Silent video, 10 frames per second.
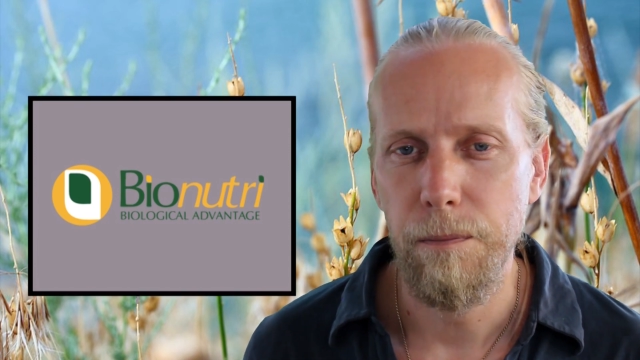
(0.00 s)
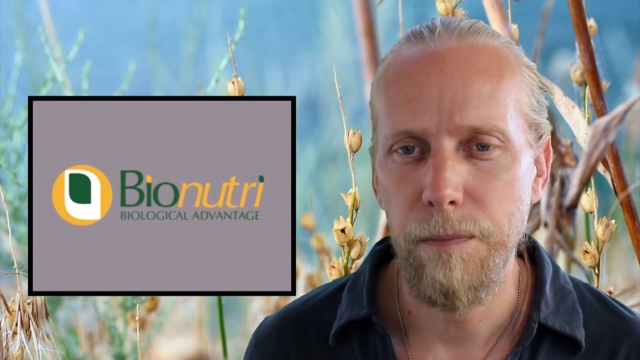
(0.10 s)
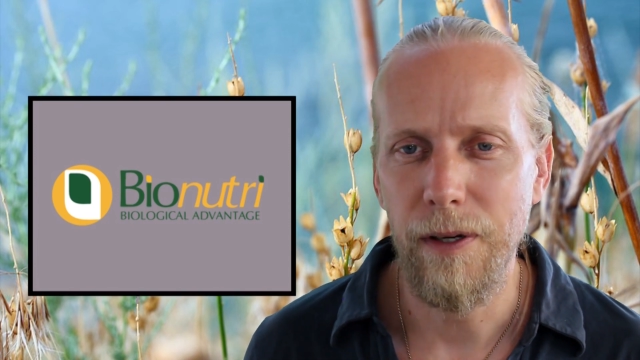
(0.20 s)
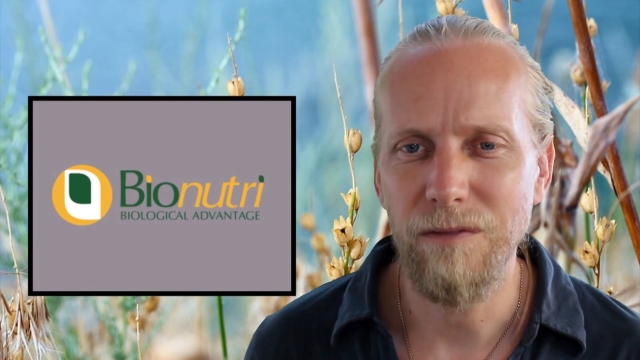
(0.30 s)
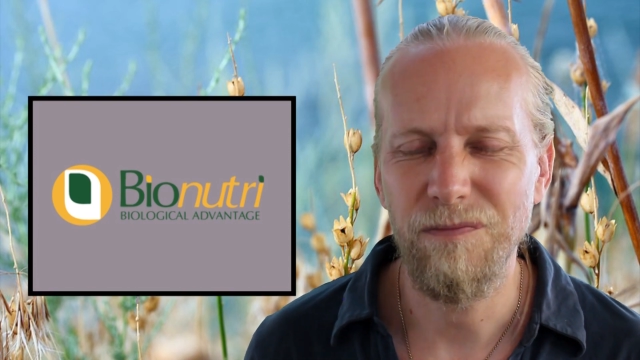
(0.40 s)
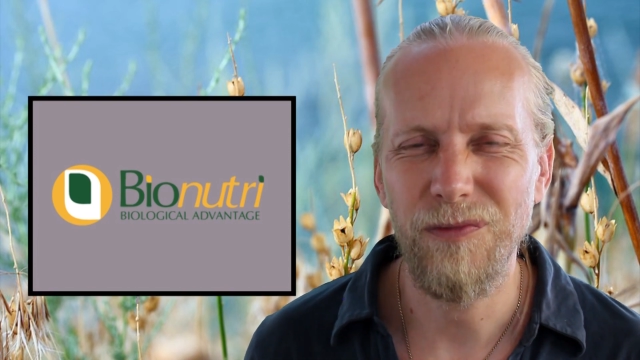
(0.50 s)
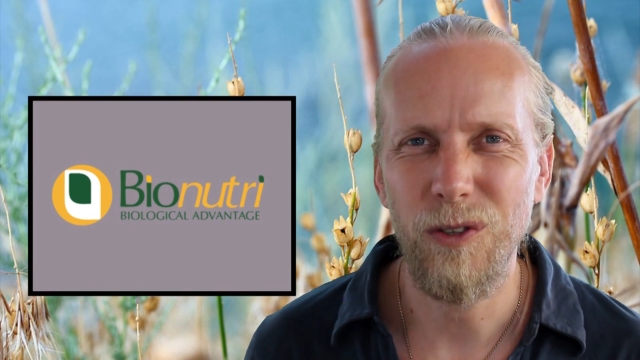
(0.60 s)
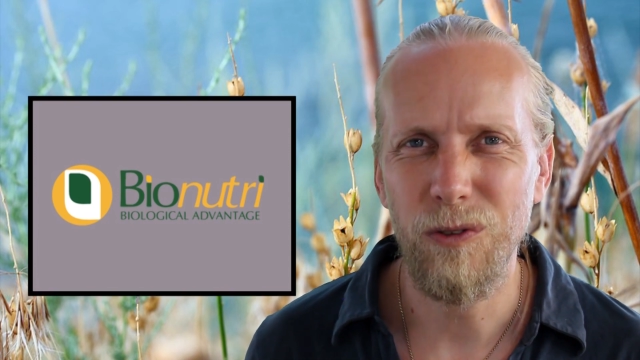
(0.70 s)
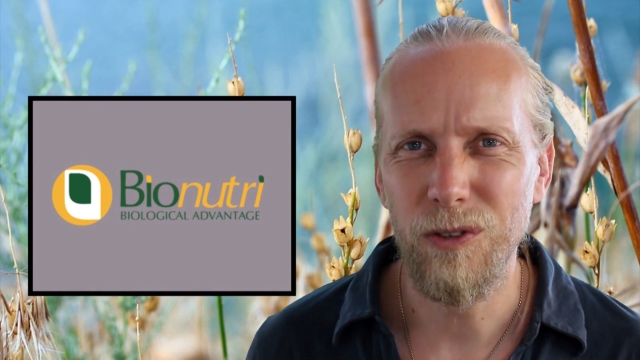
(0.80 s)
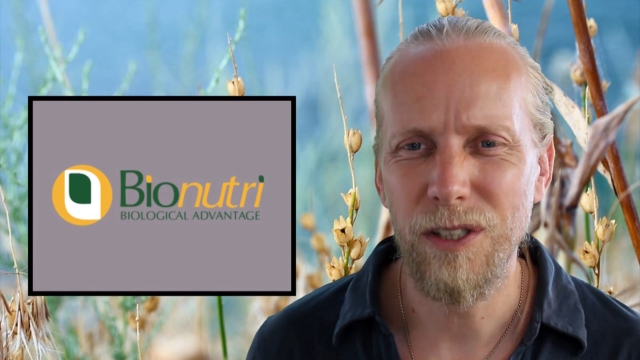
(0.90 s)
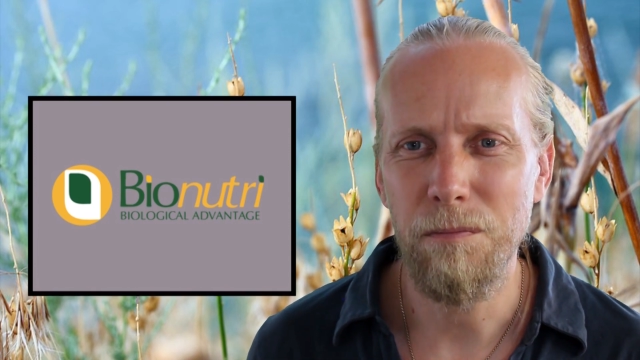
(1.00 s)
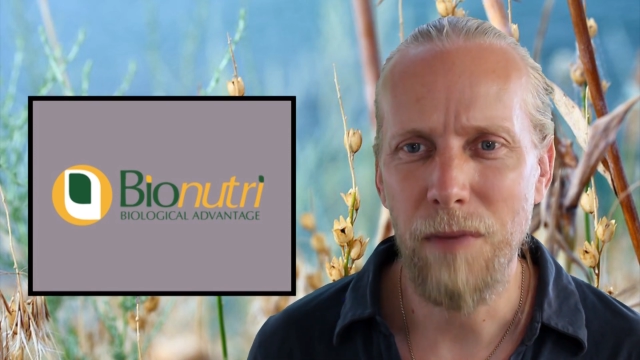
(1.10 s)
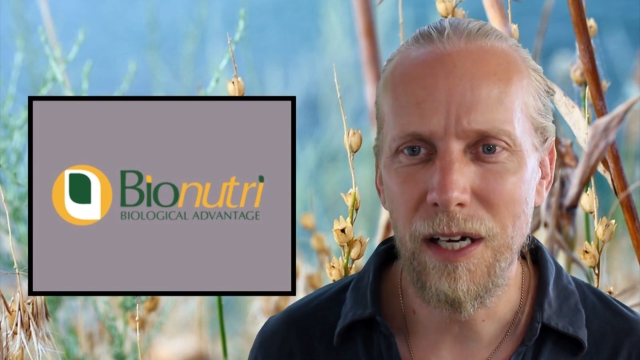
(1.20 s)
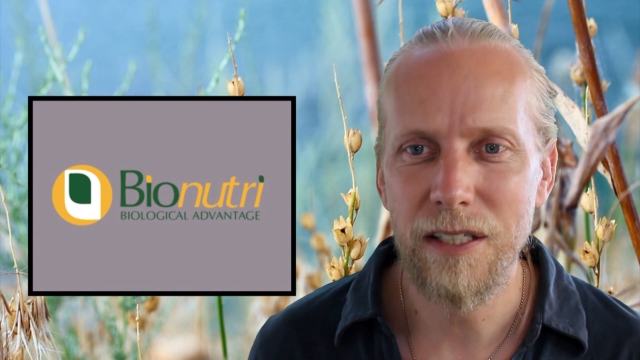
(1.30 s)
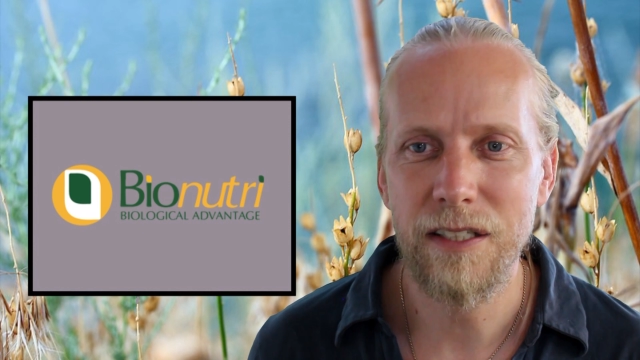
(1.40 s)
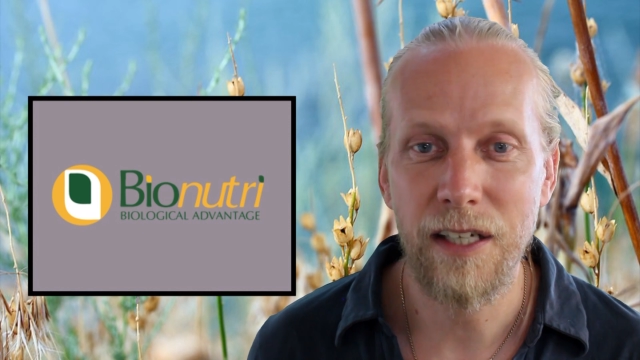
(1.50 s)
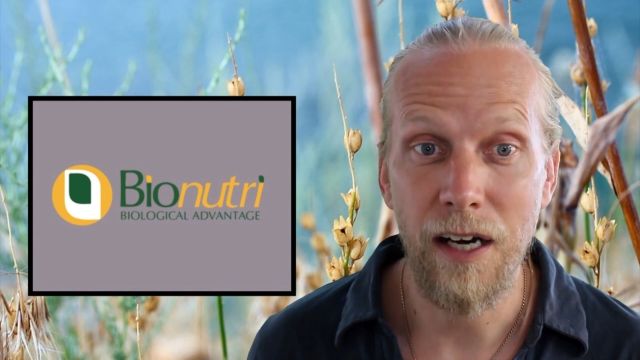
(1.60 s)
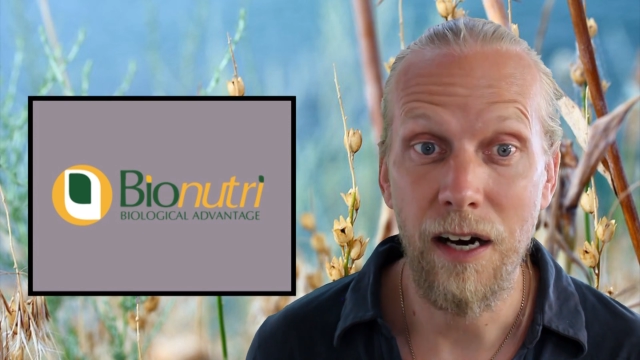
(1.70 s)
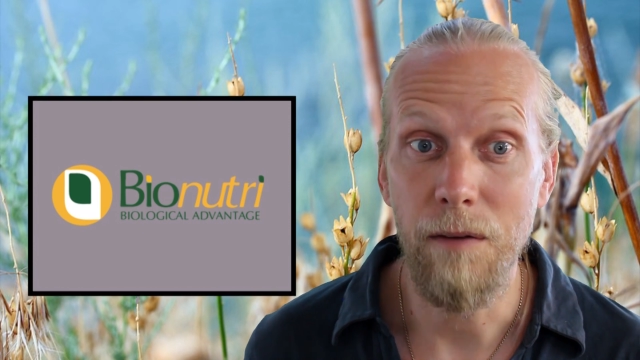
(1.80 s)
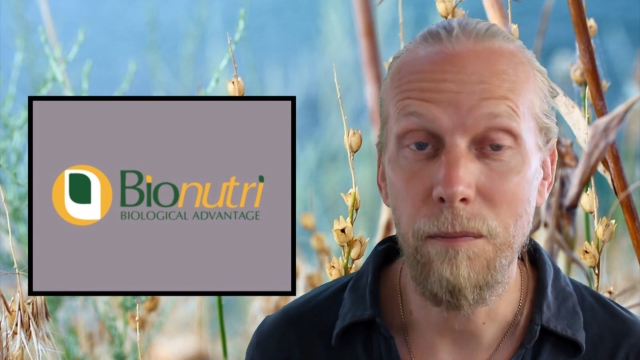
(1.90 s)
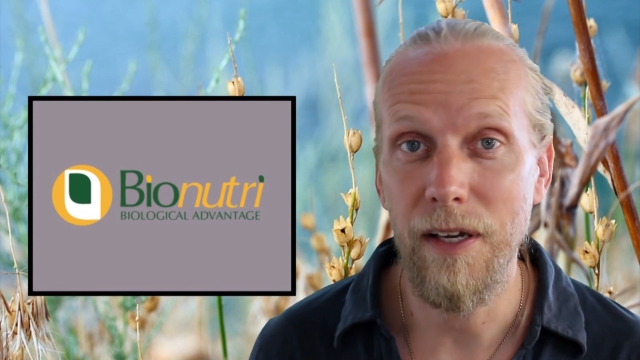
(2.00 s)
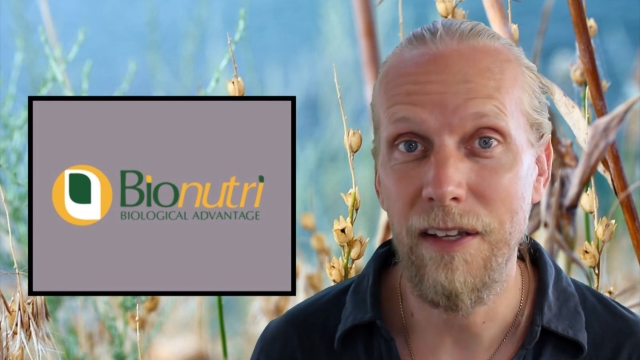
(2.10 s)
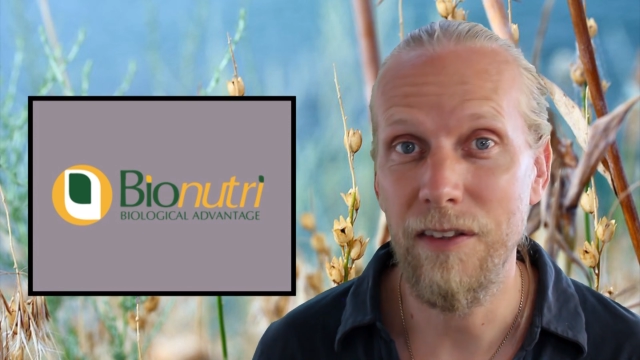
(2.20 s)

But order must come in